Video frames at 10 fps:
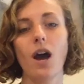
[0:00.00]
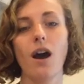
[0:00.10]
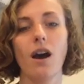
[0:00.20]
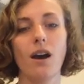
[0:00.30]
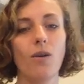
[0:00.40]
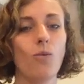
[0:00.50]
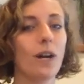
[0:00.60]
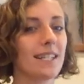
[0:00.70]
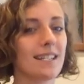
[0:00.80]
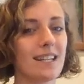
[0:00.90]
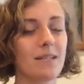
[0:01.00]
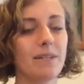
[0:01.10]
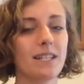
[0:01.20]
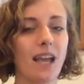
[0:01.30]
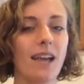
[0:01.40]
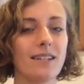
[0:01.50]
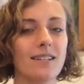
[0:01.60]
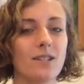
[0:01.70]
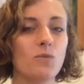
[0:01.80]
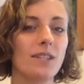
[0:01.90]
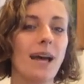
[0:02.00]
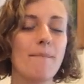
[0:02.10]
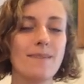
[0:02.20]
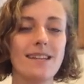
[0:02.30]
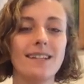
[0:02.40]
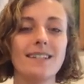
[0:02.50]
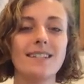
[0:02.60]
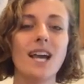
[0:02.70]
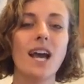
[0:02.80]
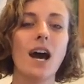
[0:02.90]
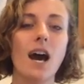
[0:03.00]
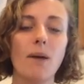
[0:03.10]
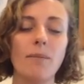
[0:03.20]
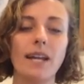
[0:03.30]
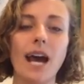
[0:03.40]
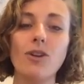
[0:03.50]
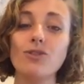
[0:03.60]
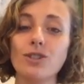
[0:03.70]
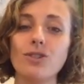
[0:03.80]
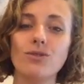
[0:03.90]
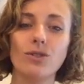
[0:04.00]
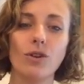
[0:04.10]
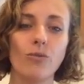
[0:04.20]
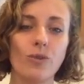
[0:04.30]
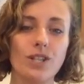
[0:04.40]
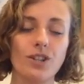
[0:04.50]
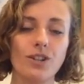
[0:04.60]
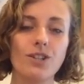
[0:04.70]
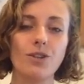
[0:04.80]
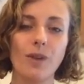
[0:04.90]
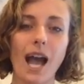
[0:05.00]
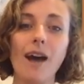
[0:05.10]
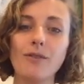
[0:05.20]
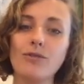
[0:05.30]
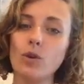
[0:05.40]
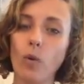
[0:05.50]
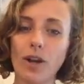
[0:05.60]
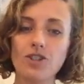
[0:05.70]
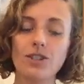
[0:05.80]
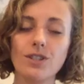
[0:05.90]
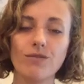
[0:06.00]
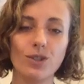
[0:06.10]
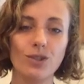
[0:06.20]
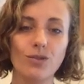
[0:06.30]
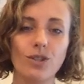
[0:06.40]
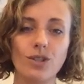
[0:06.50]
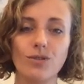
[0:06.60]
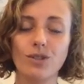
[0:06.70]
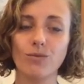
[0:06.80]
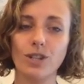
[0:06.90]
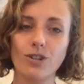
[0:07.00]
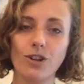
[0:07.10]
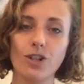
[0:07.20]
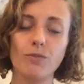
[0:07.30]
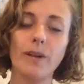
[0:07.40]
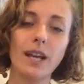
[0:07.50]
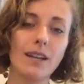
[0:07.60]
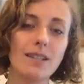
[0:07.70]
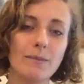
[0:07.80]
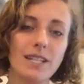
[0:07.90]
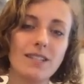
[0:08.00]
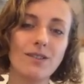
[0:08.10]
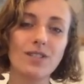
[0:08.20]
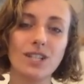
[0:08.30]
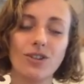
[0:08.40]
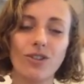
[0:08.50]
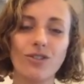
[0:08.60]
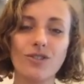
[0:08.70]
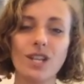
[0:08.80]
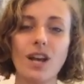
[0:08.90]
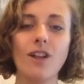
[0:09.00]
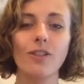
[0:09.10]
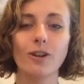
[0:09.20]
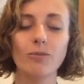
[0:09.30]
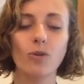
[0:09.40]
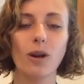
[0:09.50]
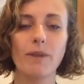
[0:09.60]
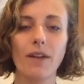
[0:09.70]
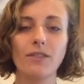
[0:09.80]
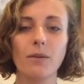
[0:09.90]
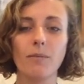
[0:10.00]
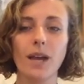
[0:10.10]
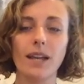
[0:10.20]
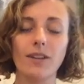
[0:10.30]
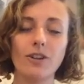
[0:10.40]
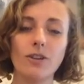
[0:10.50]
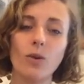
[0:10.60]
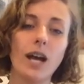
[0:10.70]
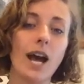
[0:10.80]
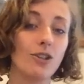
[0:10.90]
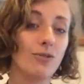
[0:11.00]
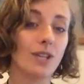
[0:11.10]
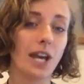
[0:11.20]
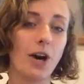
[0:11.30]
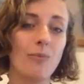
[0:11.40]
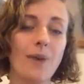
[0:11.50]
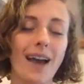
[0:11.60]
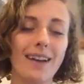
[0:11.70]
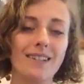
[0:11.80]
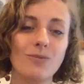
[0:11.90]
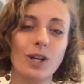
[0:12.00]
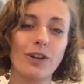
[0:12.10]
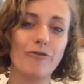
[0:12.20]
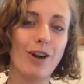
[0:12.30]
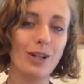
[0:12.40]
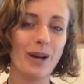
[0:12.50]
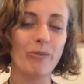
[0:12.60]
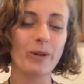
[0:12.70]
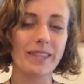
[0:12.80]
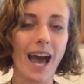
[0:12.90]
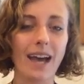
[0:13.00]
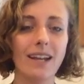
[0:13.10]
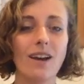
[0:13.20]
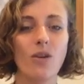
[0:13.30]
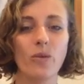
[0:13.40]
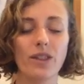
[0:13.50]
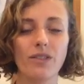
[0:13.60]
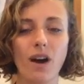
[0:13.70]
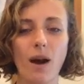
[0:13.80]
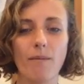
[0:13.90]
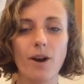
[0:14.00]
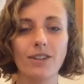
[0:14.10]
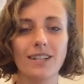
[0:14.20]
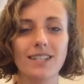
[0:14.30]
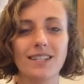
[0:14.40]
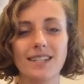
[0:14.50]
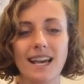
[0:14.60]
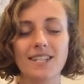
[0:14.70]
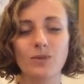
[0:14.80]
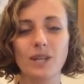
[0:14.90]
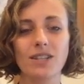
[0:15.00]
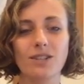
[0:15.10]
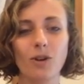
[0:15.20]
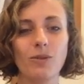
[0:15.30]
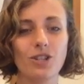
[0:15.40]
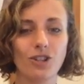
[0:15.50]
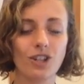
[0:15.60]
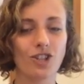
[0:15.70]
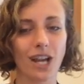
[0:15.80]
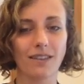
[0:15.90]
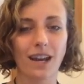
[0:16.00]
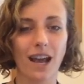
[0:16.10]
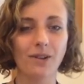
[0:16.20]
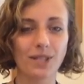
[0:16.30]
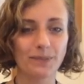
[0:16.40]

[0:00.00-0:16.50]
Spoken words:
what it's like to be a scientist, what that means, and how you can do your own research. So we have a few questions for you to do some research, pick a species of sea turtles, learn more about them, and learn how you can help. And we're going to follow up with that with our lessons next week, so be sure to check that out.